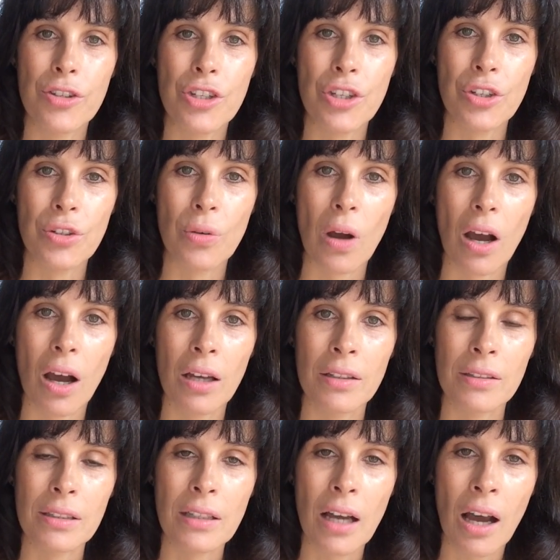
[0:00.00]
to
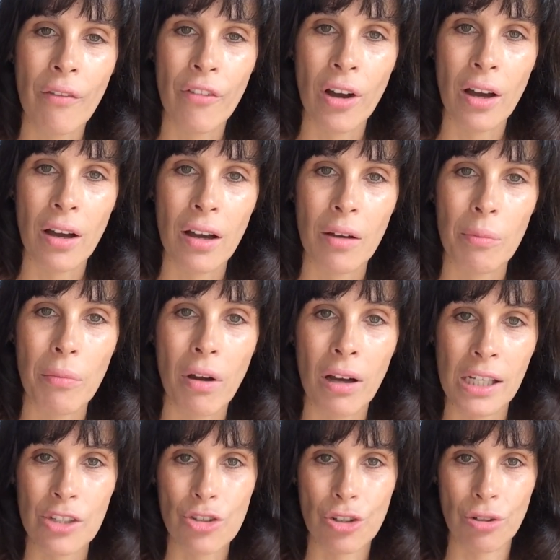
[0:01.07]
uncover
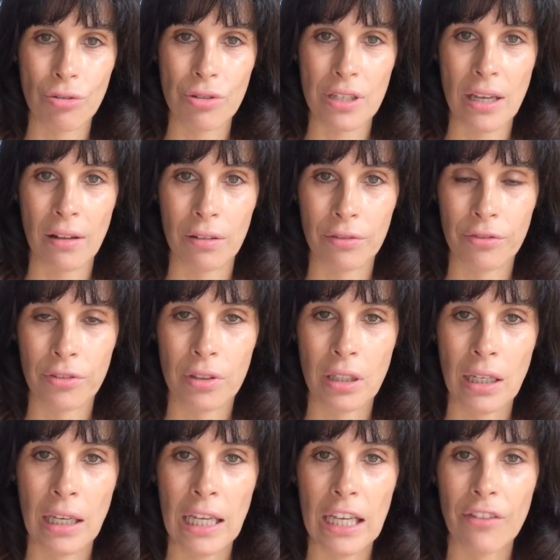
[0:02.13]
my true self.
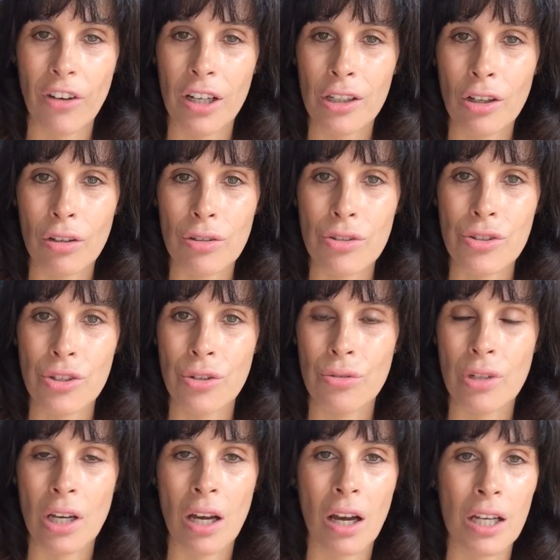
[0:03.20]
If I'd have gone
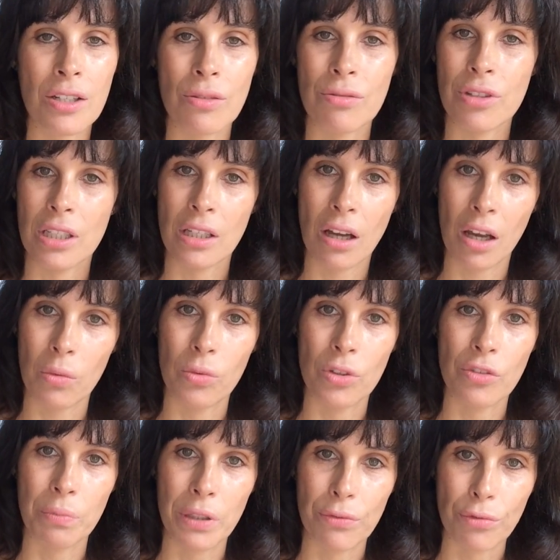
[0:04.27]
sooner, I don't think I
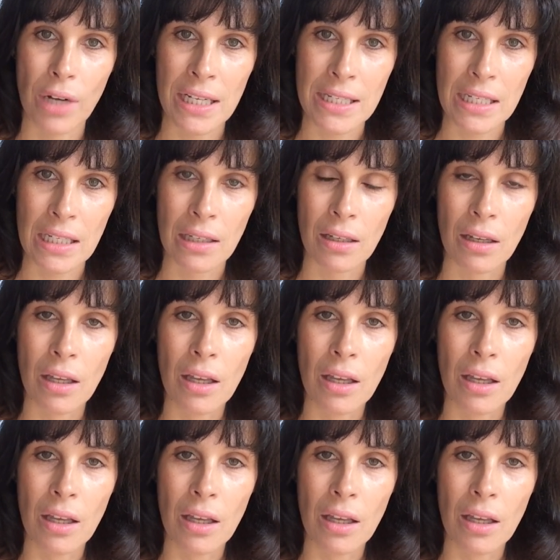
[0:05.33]
would have been ready.